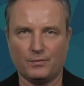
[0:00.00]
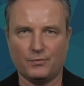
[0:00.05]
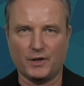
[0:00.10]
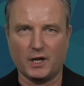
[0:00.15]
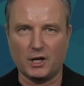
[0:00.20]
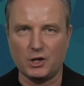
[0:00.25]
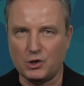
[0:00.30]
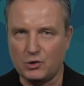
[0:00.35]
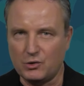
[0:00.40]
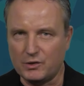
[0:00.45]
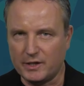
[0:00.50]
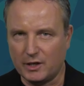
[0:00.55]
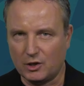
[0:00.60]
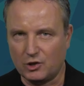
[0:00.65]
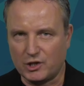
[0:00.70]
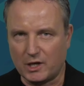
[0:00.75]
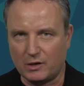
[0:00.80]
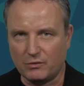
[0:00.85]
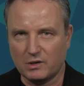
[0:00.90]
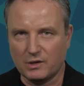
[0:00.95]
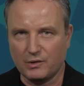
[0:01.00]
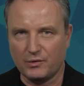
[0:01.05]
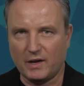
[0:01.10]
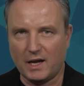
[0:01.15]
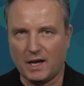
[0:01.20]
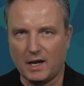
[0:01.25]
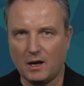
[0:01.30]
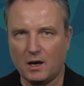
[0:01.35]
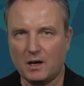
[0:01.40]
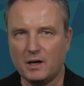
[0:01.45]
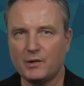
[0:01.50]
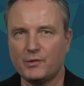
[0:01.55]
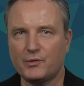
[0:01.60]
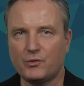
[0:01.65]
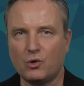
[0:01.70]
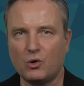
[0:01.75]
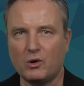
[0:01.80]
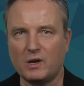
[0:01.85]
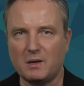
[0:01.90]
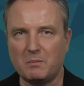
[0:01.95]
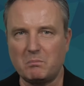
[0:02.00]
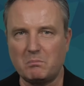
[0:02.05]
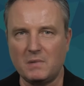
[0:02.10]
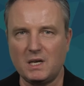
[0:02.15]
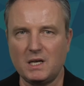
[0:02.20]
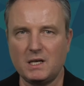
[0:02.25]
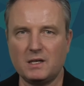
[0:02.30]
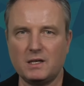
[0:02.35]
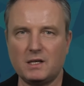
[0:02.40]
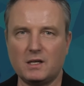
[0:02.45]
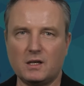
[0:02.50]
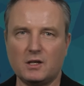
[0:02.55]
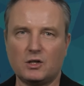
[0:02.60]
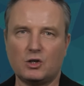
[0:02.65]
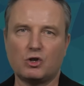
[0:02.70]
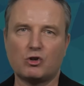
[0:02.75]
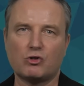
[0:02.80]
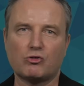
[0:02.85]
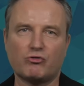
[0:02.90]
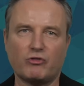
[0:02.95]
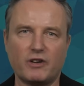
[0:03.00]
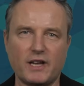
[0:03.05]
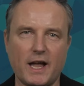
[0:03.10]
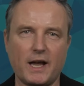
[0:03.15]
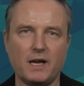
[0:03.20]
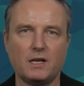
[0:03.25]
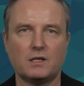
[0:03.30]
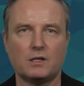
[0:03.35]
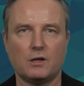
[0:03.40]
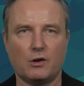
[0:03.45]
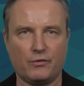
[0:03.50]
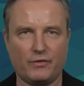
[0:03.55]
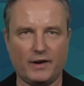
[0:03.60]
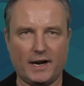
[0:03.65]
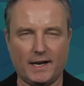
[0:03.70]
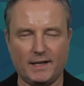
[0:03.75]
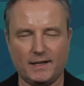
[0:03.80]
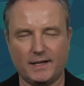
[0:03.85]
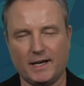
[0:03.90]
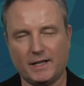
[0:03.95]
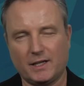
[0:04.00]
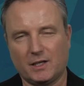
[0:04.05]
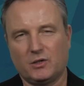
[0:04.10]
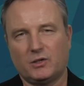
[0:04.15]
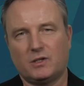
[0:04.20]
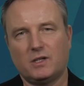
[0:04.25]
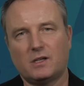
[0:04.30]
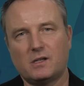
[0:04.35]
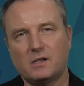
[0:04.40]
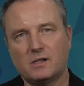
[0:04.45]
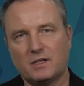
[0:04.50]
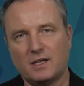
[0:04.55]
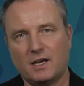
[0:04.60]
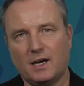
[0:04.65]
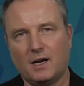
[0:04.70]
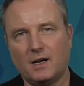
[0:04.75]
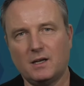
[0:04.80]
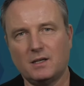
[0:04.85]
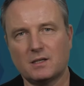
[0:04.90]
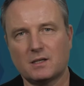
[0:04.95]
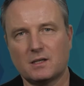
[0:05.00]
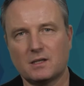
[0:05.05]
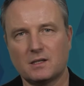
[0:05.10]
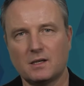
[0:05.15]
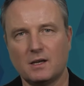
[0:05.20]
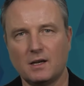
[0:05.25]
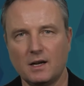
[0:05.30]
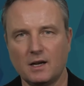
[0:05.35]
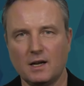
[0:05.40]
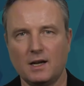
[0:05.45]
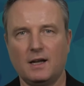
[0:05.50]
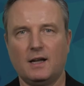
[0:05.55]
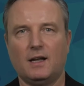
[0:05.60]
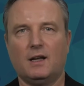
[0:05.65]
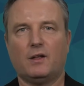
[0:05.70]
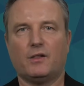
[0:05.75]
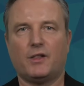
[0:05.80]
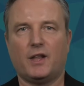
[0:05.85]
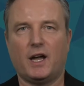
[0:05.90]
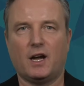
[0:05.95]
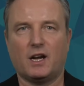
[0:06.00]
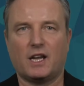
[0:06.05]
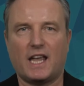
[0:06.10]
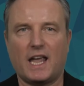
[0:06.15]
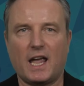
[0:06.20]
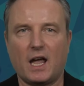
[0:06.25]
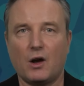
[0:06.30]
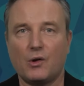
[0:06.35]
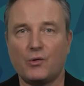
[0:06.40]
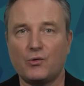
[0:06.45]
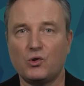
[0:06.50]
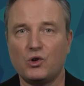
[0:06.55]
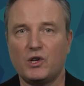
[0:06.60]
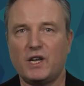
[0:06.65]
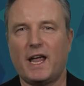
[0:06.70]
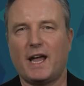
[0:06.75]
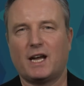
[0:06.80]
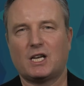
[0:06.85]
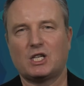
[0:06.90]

They're using generative AI for immediate, creative, and analytical tasks. They are carefully